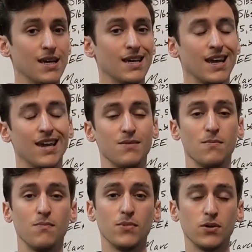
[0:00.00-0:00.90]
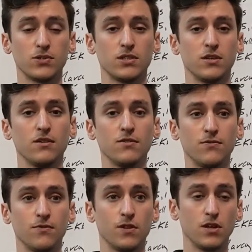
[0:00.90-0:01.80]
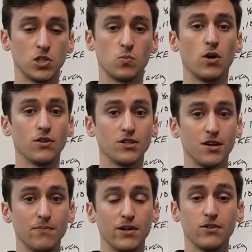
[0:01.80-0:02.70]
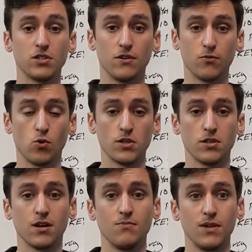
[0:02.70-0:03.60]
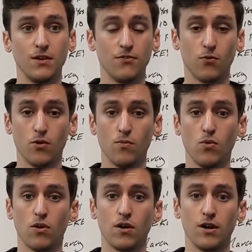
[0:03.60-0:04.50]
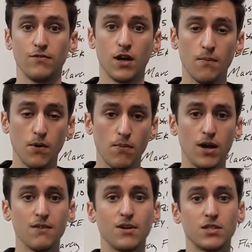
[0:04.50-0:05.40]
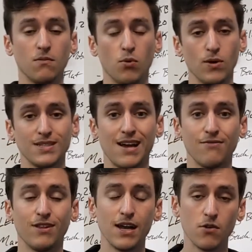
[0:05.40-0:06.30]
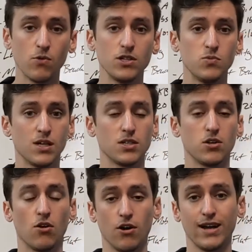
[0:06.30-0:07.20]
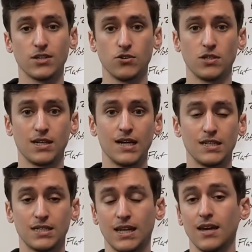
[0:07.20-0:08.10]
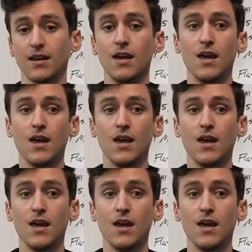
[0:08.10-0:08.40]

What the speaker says: Okay, most of the smaller dumbbells, of course, are going to be for more of the upper body, but it's important to have lighter ones because there are exercises like